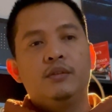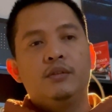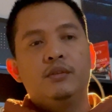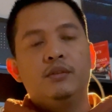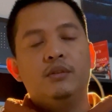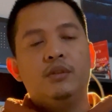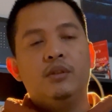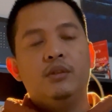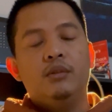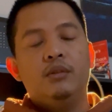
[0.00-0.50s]

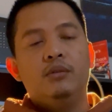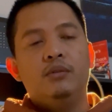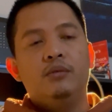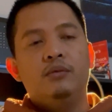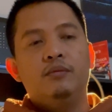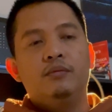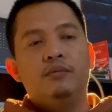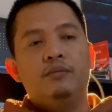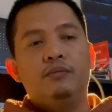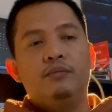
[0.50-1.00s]
So
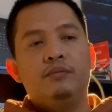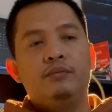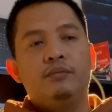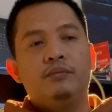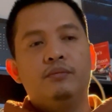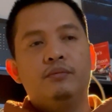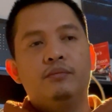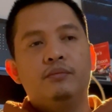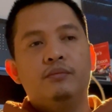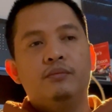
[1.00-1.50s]

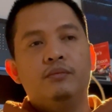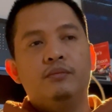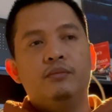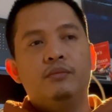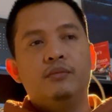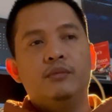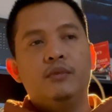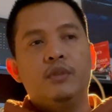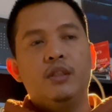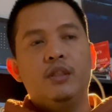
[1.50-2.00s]

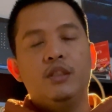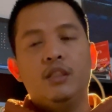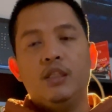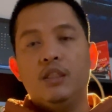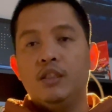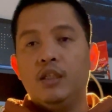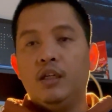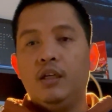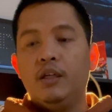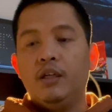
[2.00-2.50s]

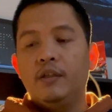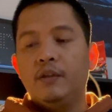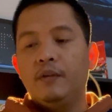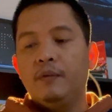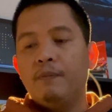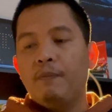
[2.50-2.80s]
it's hard.